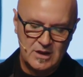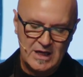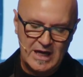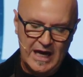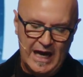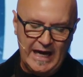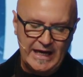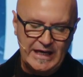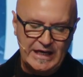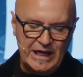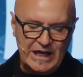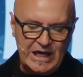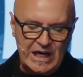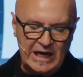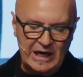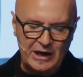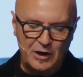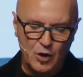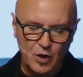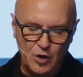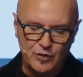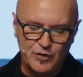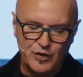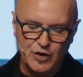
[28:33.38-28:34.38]
I
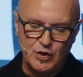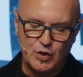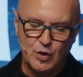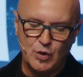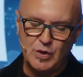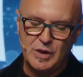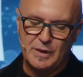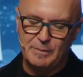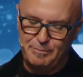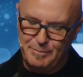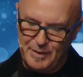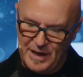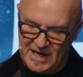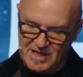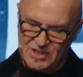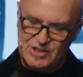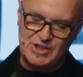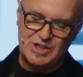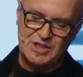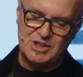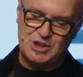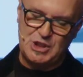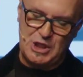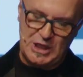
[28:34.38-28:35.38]
declare over you the
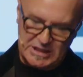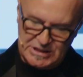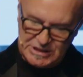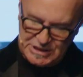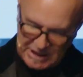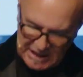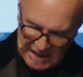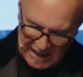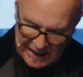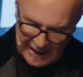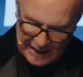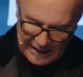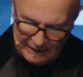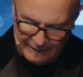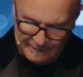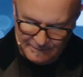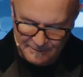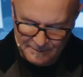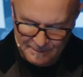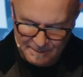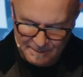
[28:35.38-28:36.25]
best is yet to come.